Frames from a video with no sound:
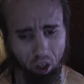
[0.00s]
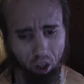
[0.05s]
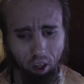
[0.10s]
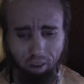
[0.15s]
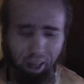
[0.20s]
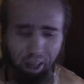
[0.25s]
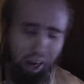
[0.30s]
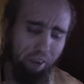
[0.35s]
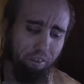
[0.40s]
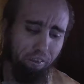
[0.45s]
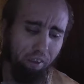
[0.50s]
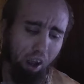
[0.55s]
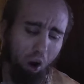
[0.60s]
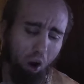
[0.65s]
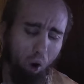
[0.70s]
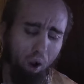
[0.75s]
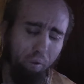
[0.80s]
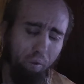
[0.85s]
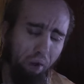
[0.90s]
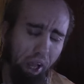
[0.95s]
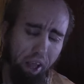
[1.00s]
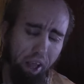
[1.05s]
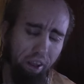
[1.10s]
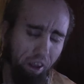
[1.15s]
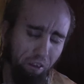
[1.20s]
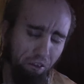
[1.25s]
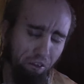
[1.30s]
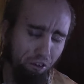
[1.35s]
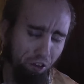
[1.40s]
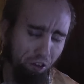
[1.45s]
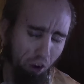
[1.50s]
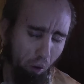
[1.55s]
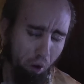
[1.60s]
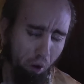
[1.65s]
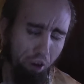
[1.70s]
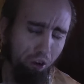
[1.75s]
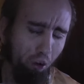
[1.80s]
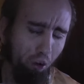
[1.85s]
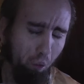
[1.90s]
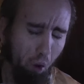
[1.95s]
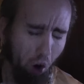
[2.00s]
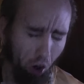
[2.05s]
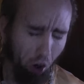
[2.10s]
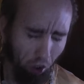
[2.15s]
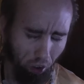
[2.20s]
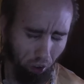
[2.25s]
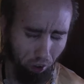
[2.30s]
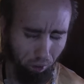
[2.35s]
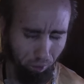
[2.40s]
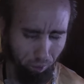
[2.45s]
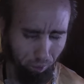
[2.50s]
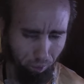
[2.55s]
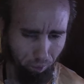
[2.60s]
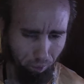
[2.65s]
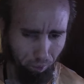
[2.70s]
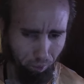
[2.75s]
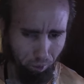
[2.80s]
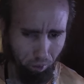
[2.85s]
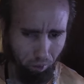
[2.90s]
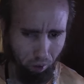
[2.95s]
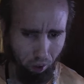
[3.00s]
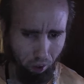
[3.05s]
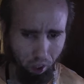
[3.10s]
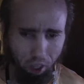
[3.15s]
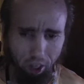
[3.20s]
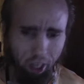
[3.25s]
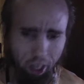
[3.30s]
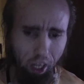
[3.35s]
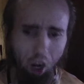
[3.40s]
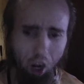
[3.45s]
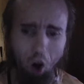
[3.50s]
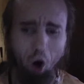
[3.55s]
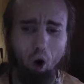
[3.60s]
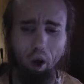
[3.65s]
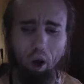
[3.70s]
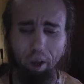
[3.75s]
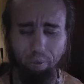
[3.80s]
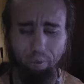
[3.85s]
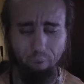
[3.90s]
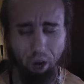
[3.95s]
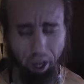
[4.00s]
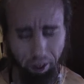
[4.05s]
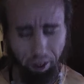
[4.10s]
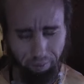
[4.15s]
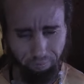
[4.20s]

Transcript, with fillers: That is the only way that this is going to work. The only way.